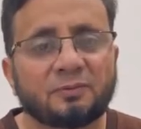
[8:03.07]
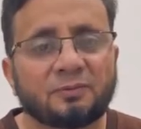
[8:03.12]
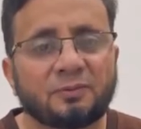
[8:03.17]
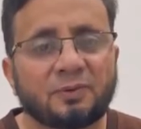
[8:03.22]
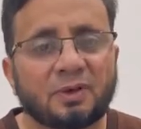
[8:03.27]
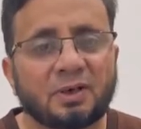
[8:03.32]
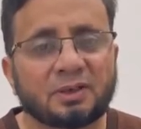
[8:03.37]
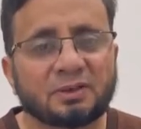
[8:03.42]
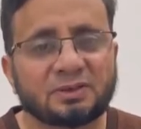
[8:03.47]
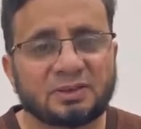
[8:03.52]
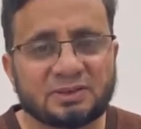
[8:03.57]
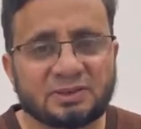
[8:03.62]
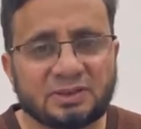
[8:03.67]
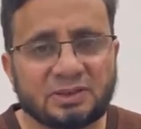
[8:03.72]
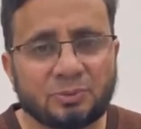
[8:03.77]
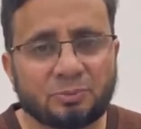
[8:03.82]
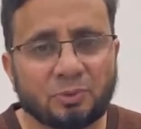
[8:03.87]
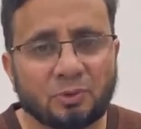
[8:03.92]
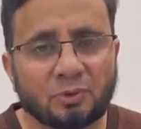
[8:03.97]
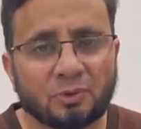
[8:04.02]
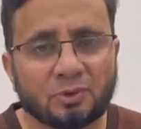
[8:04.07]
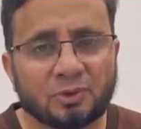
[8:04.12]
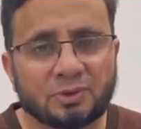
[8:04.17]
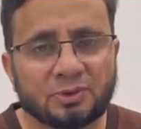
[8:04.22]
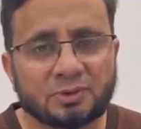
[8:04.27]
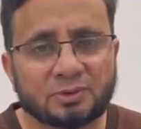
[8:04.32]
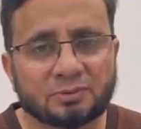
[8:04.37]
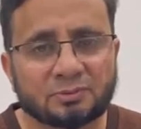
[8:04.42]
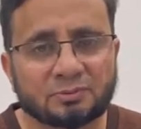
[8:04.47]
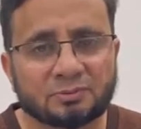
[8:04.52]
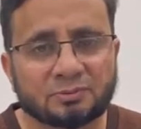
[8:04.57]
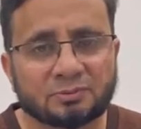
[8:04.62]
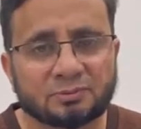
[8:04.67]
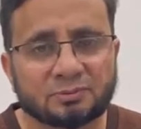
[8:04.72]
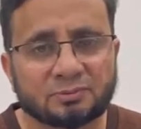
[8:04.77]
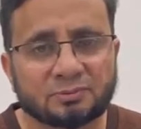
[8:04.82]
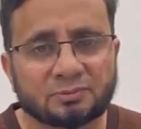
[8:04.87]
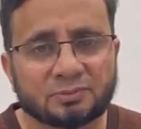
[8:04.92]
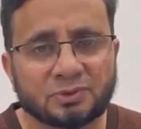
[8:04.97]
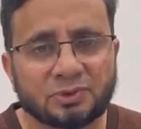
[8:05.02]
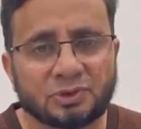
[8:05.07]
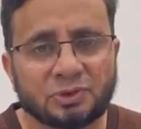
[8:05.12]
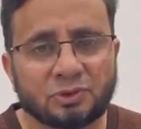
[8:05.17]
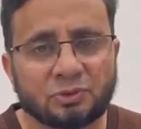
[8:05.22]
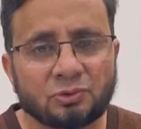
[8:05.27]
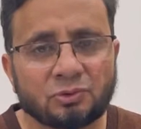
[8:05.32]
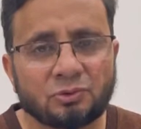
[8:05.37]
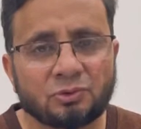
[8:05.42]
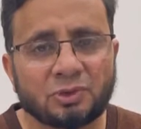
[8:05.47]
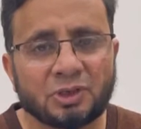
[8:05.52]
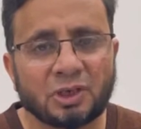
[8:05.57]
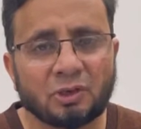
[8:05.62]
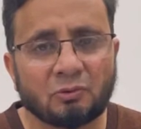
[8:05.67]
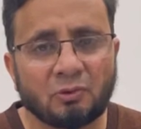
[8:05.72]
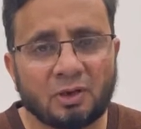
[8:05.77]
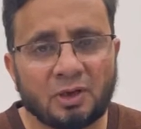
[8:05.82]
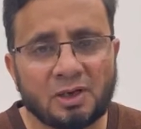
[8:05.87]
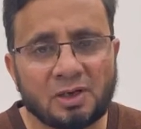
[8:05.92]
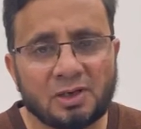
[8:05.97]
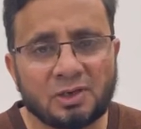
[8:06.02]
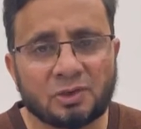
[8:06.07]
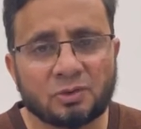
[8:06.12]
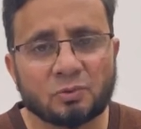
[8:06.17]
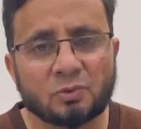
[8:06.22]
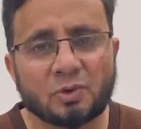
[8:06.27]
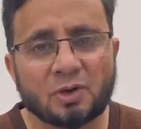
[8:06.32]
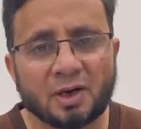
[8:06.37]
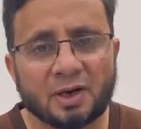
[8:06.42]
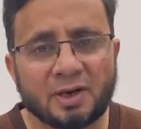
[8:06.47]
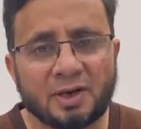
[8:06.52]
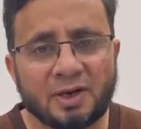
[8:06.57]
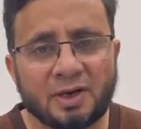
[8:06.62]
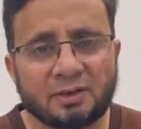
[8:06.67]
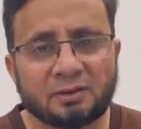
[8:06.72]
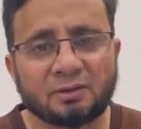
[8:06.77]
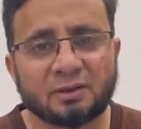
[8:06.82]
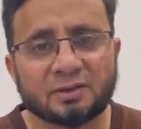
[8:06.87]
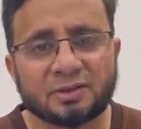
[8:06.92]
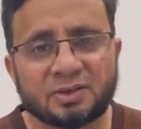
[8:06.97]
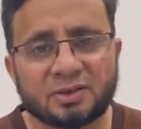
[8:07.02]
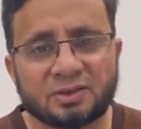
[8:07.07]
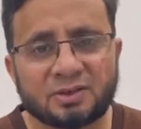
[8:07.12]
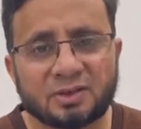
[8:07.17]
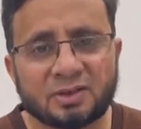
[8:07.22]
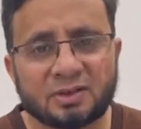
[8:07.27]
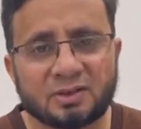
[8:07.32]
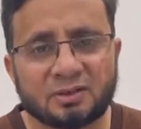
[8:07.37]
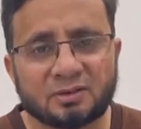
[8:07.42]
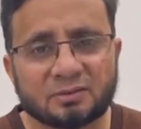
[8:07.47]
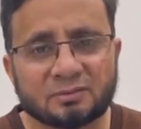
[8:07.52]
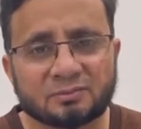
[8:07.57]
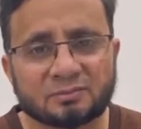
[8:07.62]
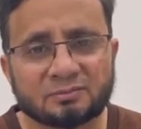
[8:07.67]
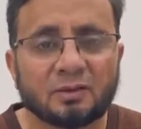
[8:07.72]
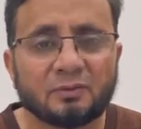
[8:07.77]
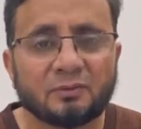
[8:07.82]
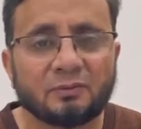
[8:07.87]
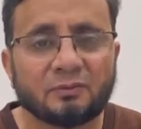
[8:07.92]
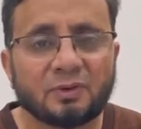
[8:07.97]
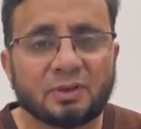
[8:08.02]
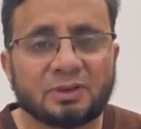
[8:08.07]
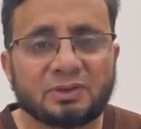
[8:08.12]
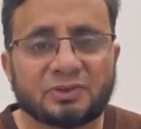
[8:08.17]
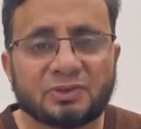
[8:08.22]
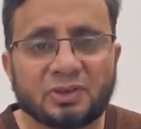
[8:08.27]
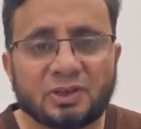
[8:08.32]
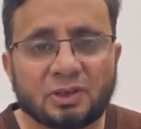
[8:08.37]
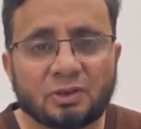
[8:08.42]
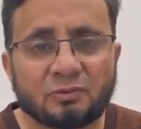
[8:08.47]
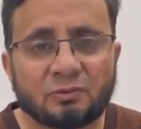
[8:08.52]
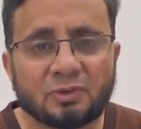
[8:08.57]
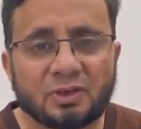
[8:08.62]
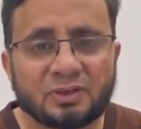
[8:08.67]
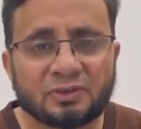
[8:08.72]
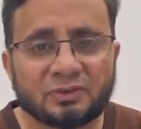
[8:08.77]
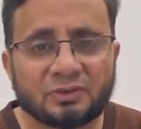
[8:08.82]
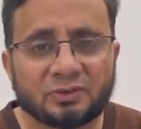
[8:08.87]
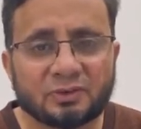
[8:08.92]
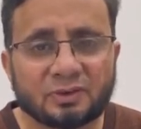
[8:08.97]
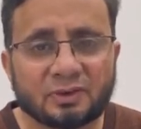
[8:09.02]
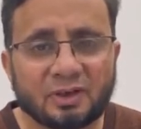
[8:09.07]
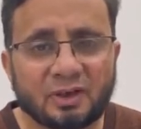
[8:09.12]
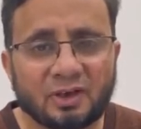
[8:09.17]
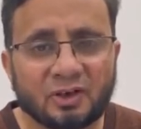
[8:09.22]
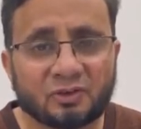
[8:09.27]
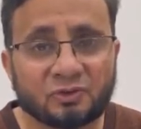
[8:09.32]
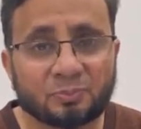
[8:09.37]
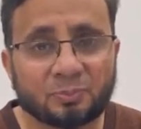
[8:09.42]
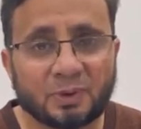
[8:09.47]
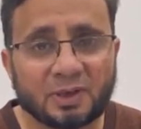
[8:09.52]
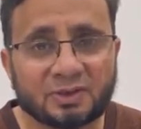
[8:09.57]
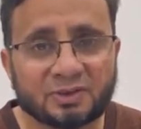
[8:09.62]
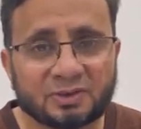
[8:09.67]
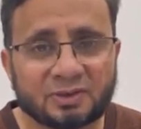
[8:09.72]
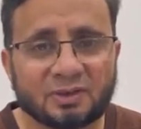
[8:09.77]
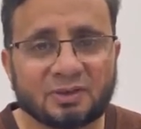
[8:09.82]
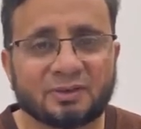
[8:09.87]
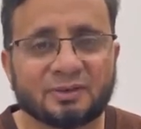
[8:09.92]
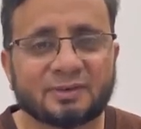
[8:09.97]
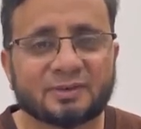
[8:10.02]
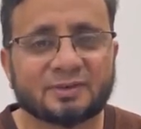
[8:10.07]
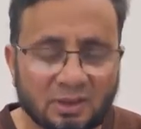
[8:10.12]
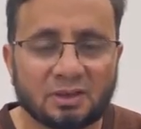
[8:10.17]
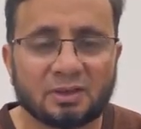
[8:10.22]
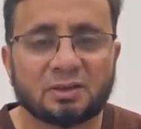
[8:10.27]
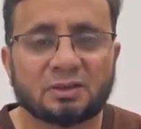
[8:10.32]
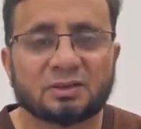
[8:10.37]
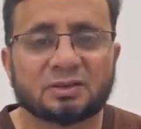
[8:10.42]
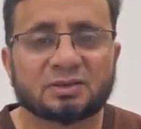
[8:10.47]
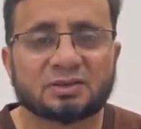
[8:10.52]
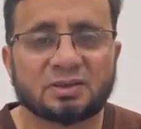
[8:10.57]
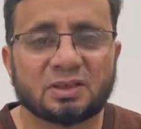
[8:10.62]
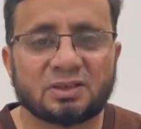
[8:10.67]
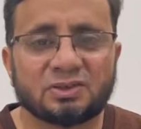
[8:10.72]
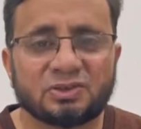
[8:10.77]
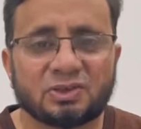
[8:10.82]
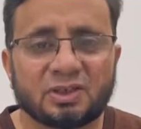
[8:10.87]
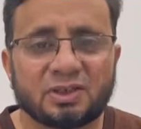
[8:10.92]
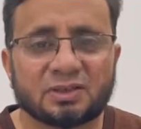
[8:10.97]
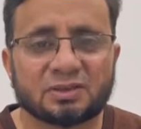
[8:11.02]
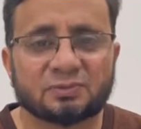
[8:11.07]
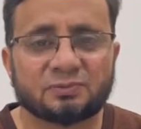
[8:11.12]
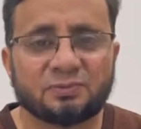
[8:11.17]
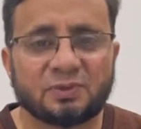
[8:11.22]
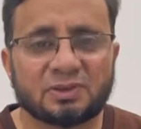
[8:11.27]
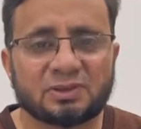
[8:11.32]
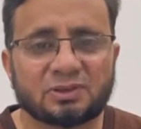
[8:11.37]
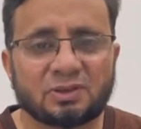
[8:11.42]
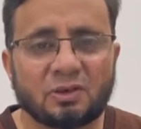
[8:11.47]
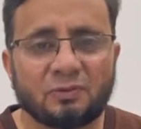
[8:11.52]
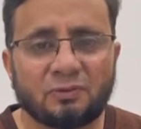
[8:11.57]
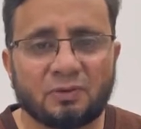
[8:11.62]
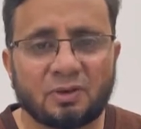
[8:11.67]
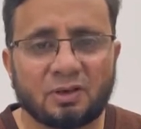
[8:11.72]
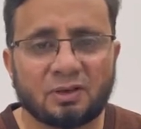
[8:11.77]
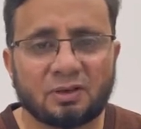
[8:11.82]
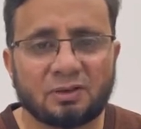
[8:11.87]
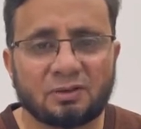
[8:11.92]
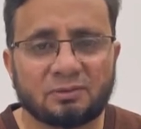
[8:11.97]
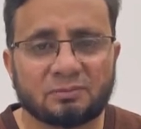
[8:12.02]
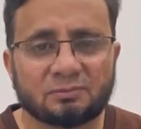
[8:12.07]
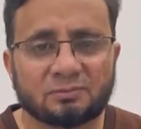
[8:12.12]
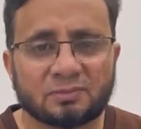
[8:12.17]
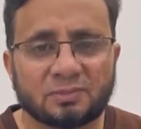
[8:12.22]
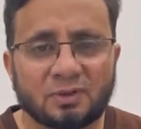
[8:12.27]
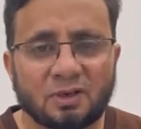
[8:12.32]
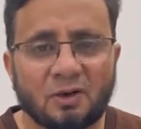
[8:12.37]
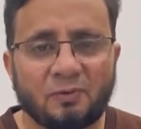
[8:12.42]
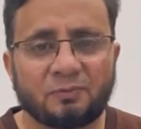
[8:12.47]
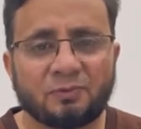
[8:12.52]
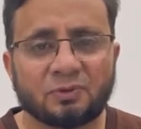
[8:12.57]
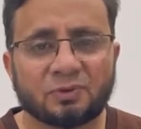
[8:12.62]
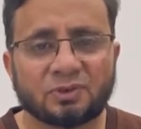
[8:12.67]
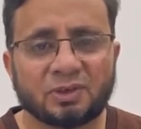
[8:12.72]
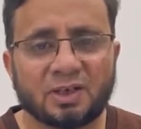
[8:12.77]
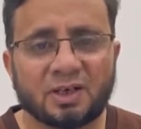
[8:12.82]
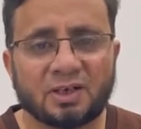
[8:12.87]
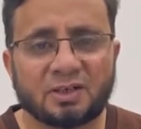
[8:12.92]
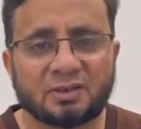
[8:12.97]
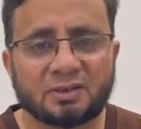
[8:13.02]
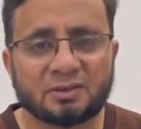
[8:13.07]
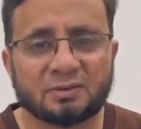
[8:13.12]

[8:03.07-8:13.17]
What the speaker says: For this report, you require to guide the reader with sequence expressions such as first of all, after that,